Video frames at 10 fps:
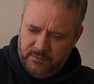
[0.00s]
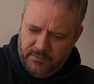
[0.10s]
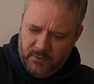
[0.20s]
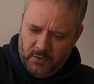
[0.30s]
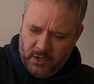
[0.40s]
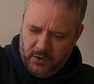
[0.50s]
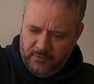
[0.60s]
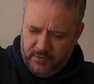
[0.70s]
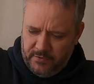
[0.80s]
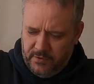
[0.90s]
fall
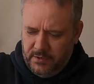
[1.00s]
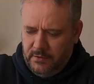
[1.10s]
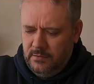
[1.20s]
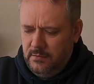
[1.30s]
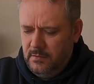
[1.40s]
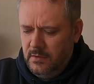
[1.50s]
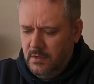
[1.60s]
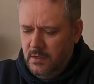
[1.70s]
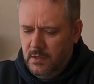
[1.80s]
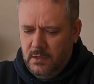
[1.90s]
over and
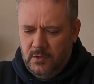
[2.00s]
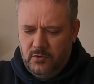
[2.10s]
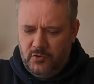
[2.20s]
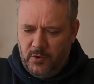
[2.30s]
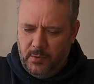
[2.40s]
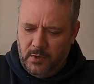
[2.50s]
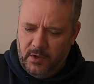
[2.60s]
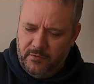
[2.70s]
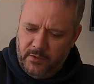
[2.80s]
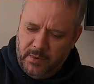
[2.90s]
drop all
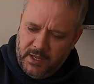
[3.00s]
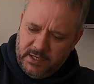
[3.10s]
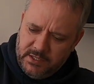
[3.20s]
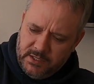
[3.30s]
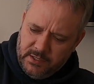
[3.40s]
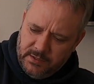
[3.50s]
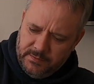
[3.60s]
over the place.